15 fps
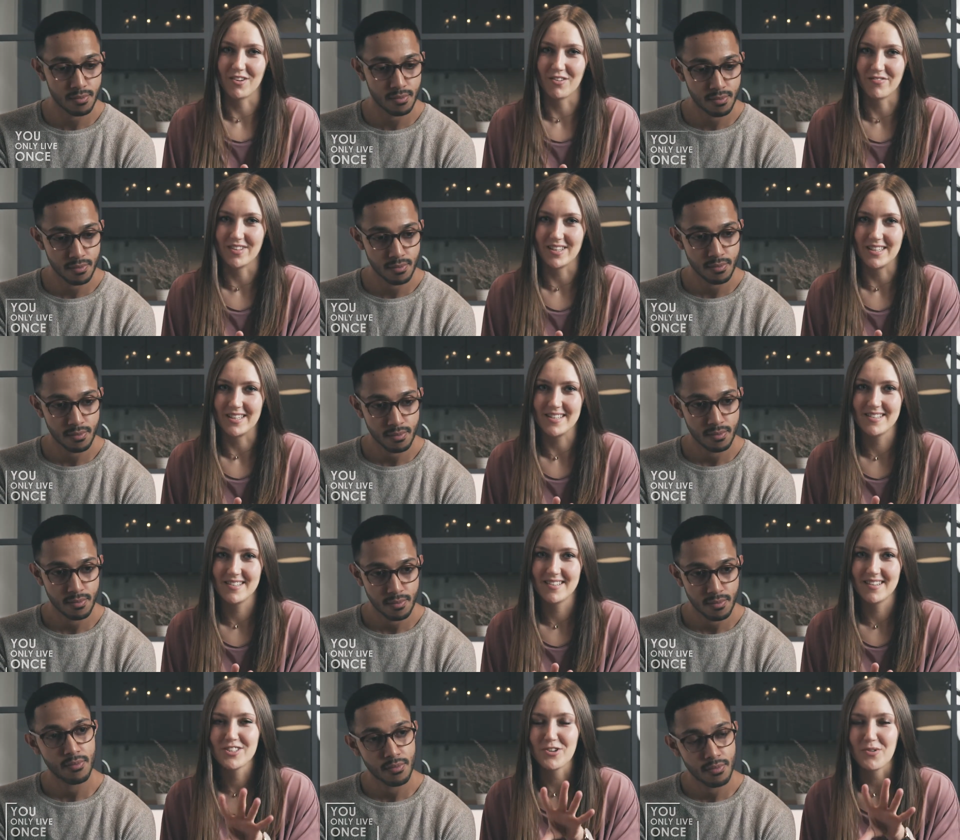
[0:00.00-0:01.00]
Speaker 1: of
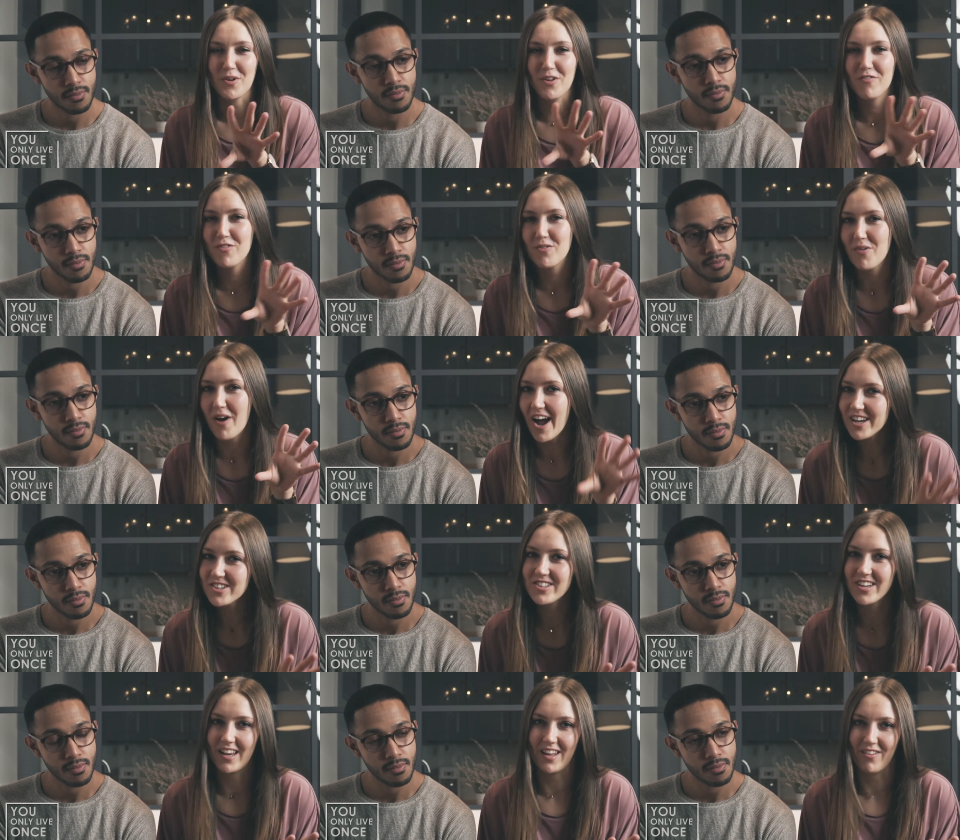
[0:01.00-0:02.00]
this. So if you
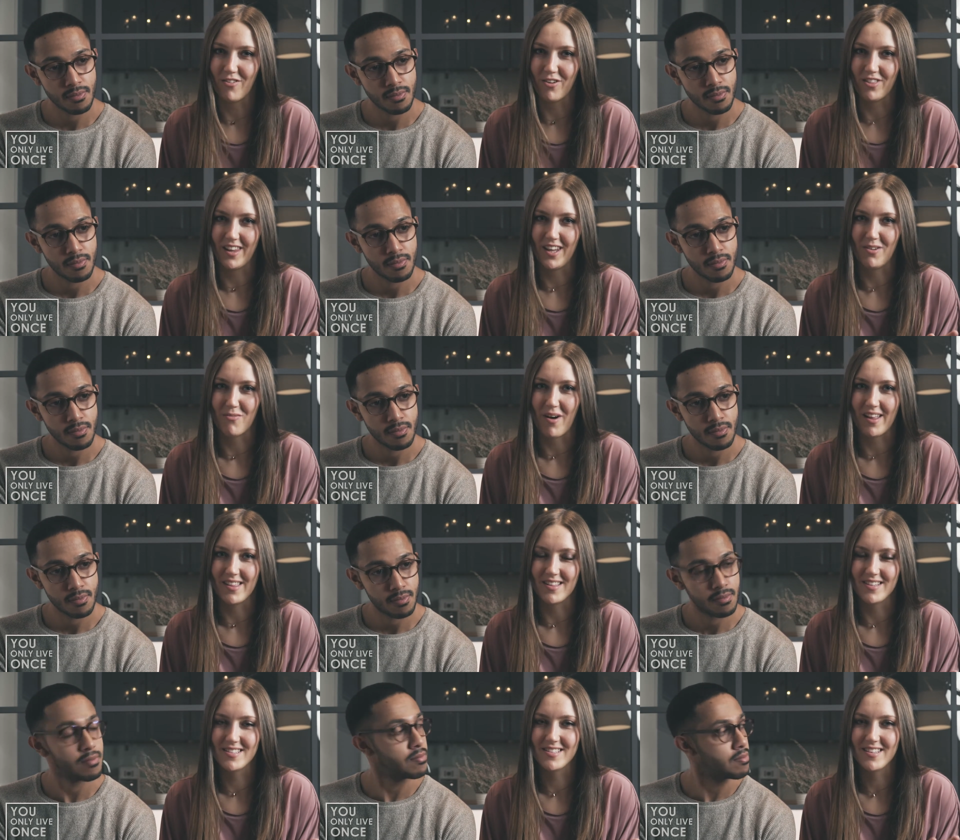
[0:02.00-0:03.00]
actually live only
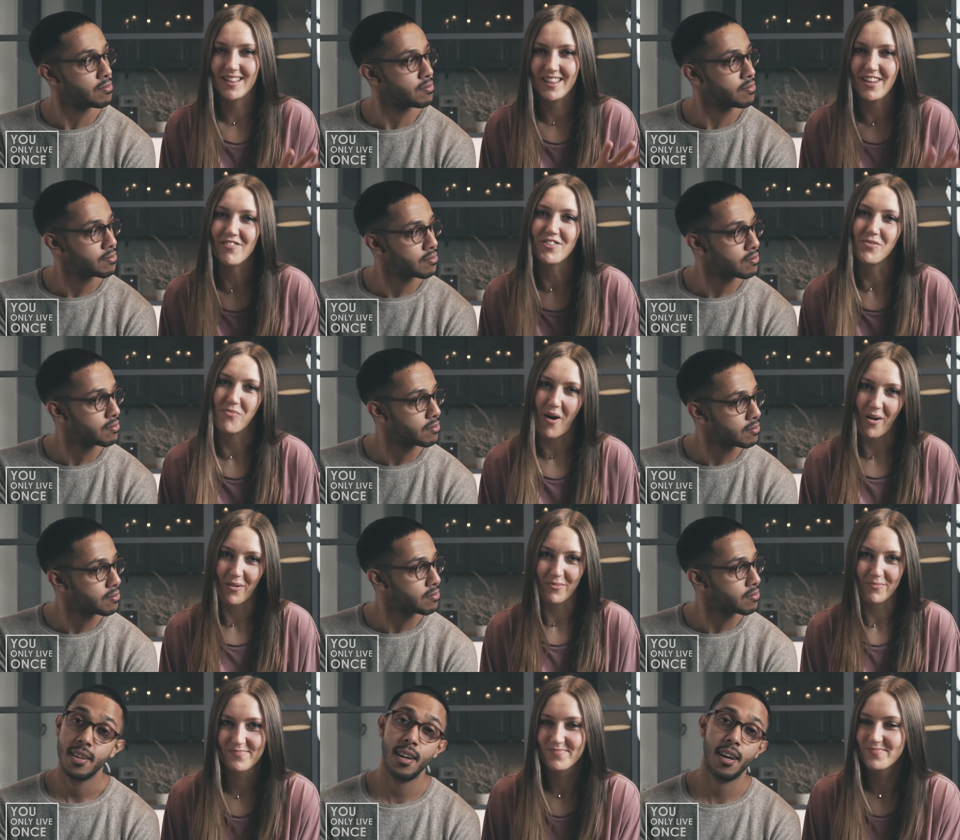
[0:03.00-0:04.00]
once, live it
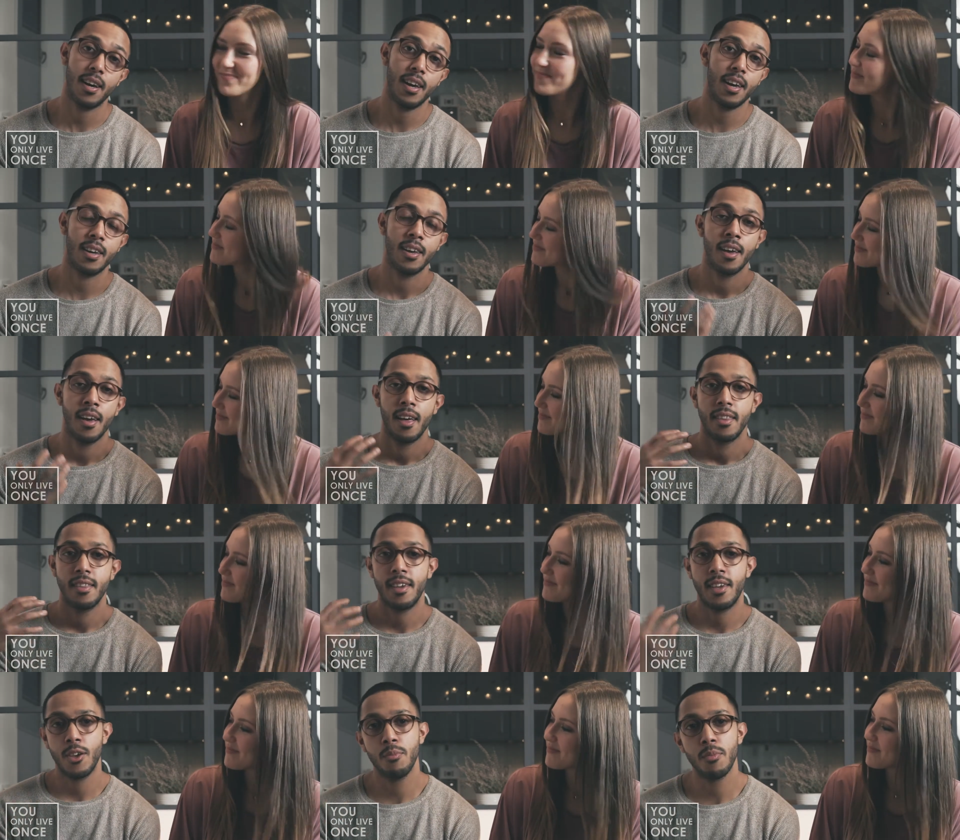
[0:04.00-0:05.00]
well.
Speaker 2: Yeah. Hey, the
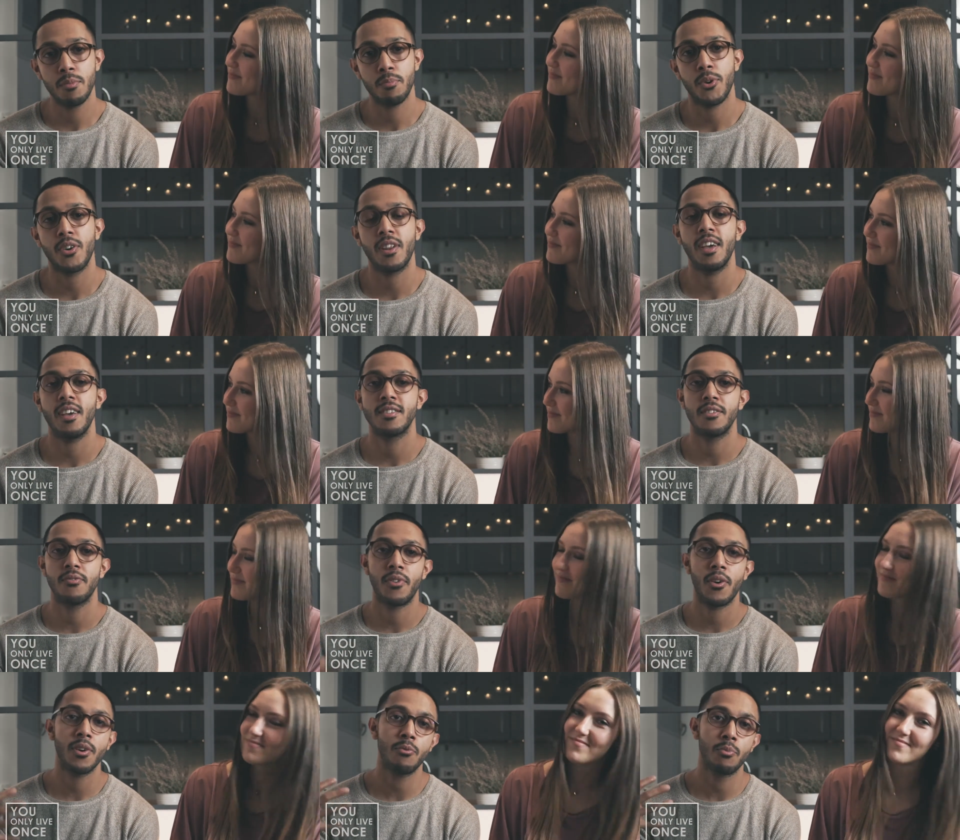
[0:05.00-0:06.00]
human body is a
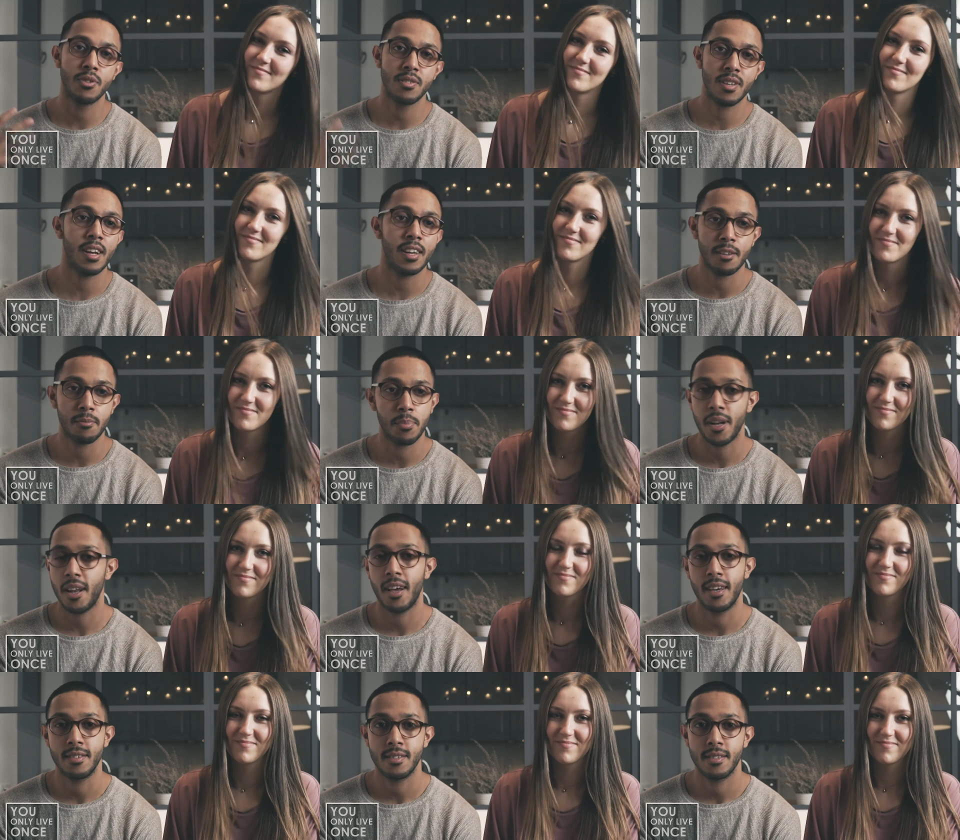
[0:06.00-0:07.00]
very resilient
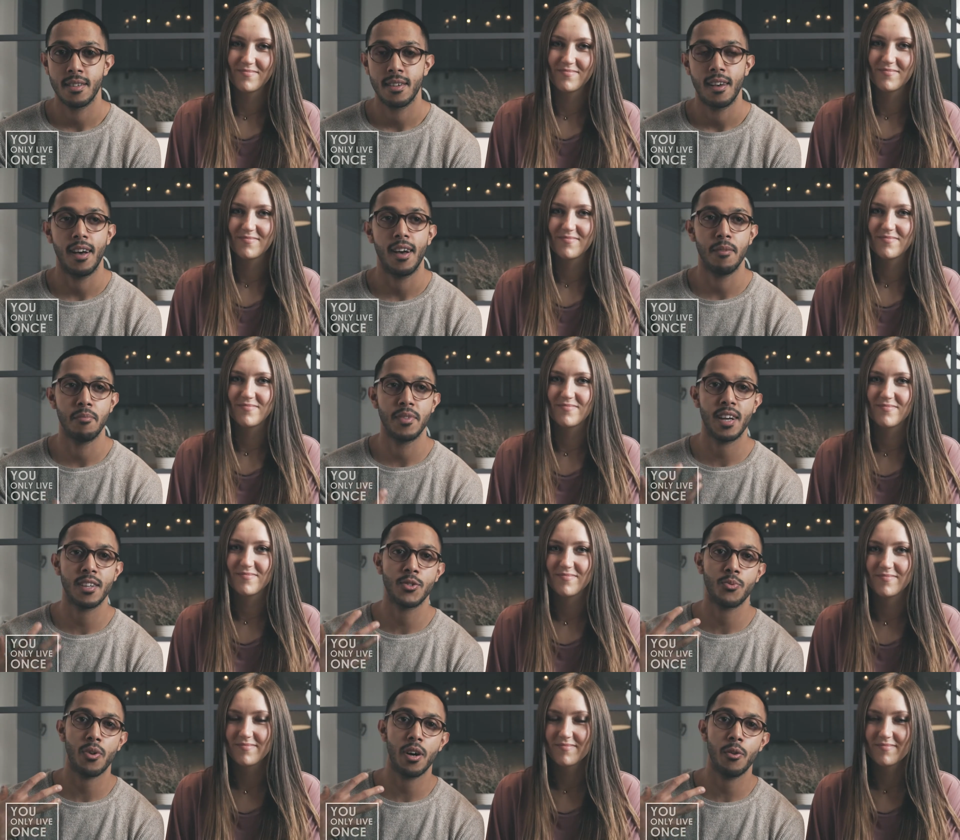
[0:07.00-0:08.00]
place. Um,
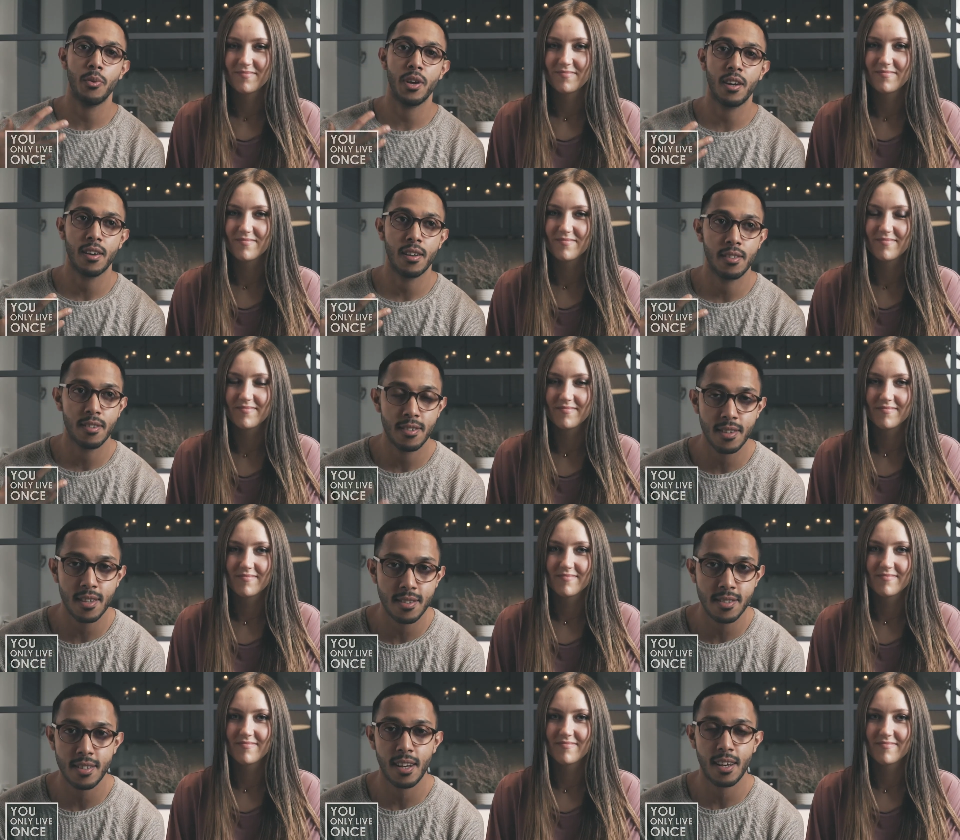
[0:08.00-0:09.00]
that's why we
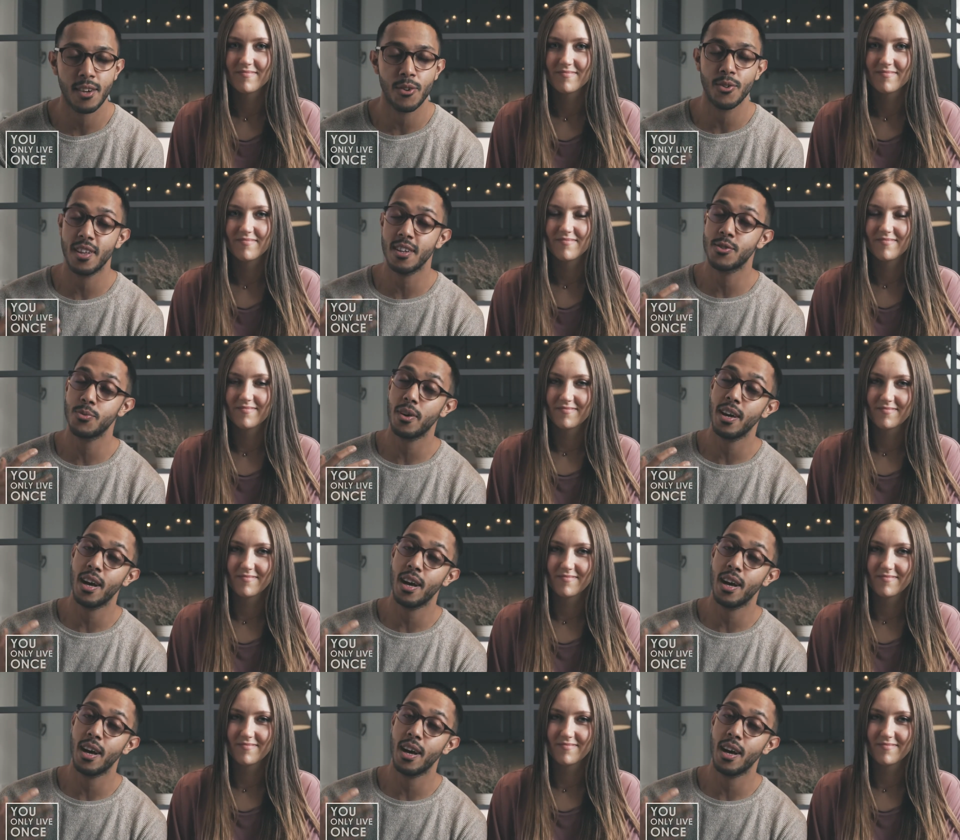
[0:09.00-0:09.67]
consistently, or that's why